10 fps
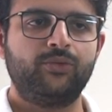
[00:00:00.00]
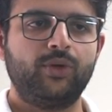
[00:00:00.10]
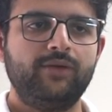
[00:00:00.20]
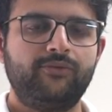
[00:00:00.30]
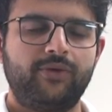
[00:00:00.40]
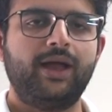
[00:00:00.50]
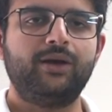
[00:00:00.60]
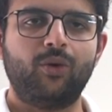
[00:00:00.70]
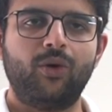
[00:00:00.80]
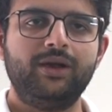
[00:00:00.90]
So if
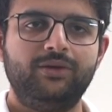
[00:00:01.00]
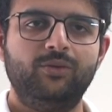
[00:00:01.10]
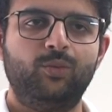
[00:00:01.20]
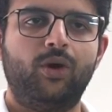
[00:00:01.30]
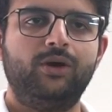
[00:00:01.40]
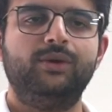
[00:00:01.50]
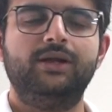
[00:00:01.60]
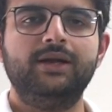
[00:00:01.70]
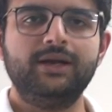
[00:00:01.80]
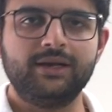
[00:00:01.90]
at all you want to
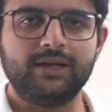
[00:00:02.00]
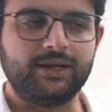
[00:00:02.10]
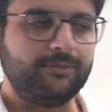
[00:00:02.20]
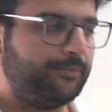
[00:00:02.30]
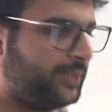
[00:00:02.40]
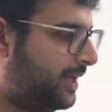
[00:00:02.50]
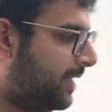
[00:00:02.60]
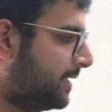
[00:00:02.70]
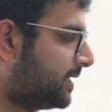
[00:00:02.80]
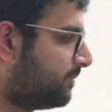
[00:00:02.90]
learn,
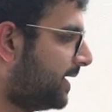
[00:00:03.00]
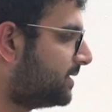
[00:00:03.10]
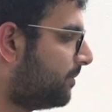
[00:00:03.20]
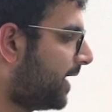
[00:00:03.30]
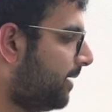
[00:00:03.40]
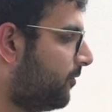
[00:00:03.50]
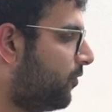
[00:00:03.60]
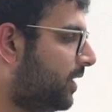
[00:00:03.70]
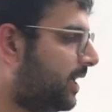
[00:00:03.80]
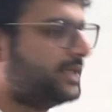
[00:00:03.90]
just spend some time
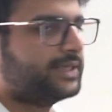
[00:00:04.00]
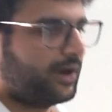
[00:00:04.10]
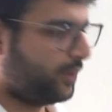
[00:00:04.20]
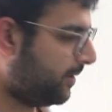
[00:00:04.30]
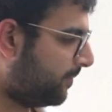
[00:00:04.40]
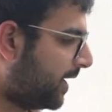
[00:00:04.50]
forking and shadowing